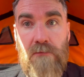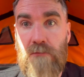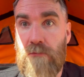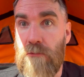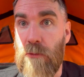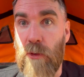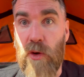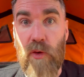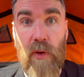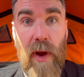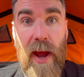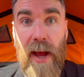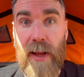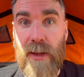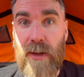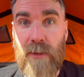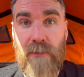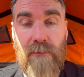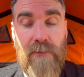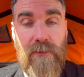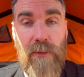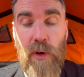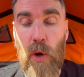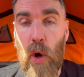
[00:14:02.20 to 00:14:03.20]
Great,
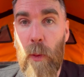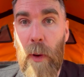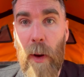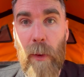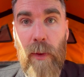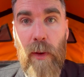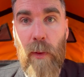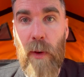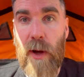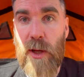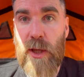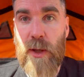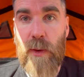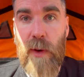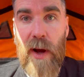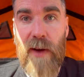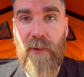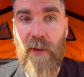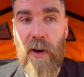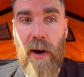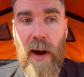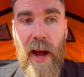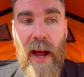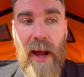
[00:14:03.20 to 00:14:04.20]
no problem
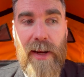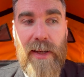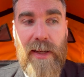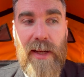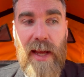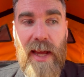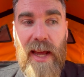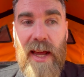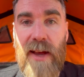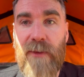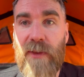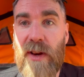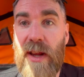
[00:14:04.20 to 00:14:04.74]
whatsoever. And even